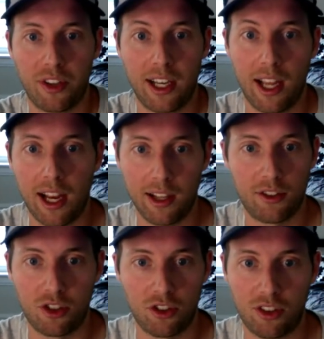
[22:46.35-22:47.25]
And, and
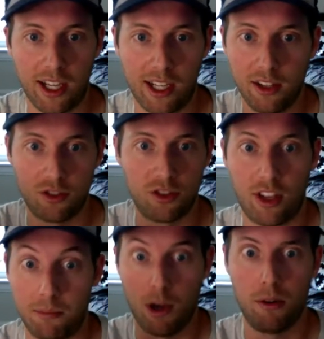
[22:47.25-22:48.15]
it's just like, he's just
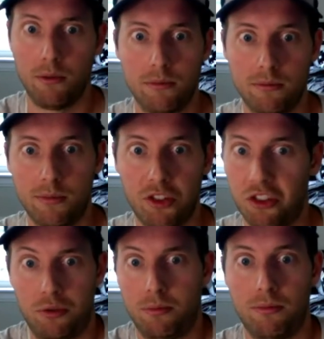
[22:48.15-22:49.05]
like, oh, this
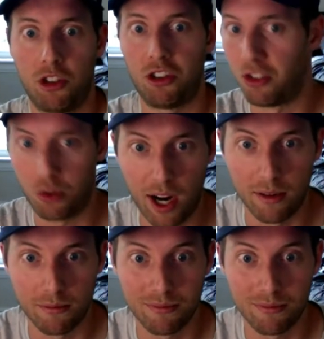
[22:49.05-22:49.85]
is, this is great.